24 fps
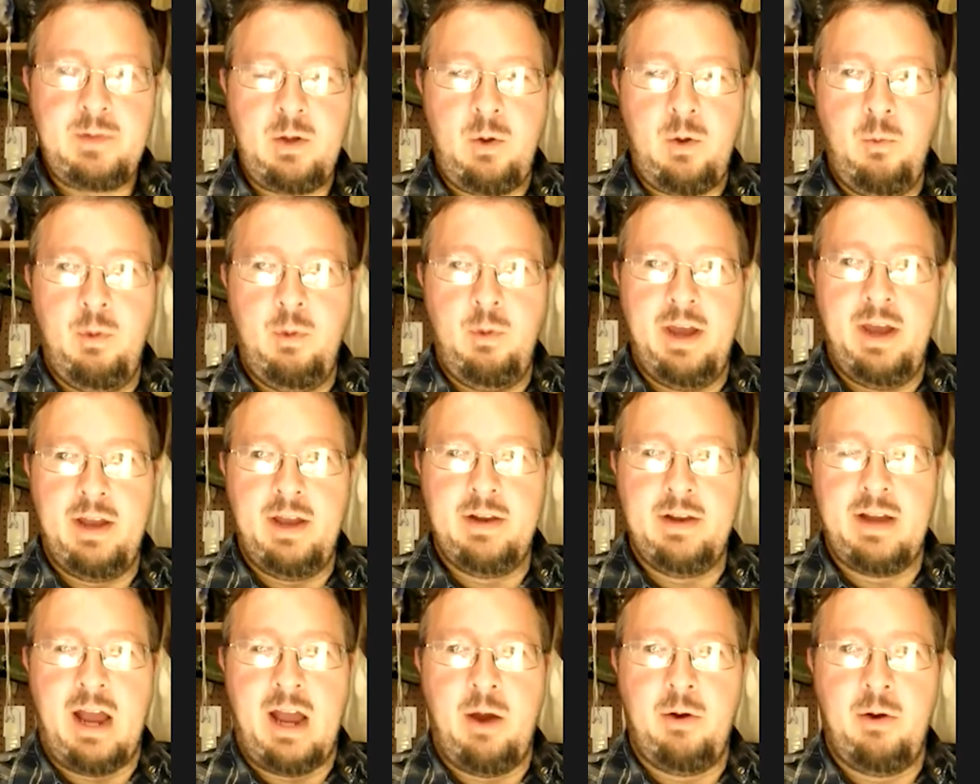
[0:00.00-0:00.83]
when
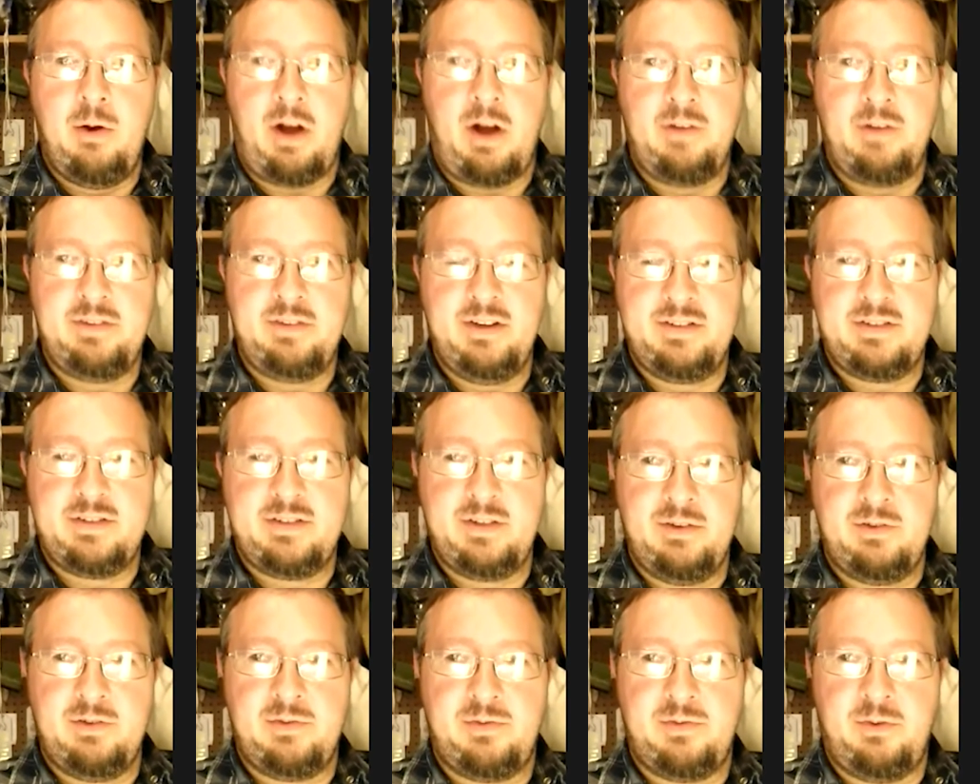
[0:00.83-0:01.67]
I
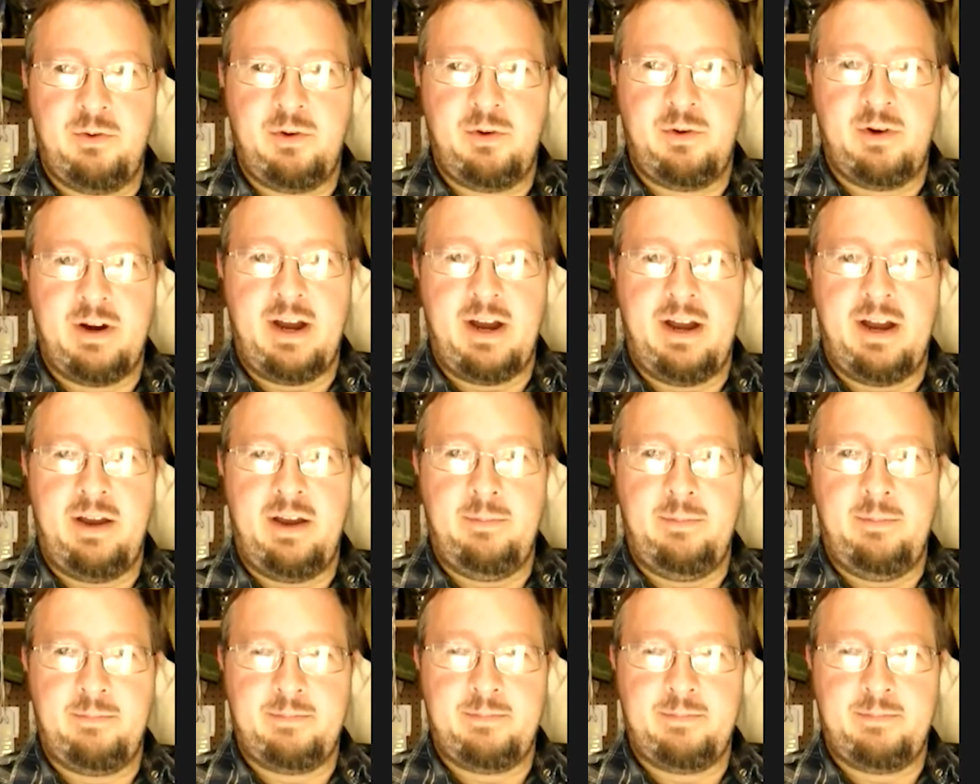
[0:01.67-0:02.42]
auditioned for I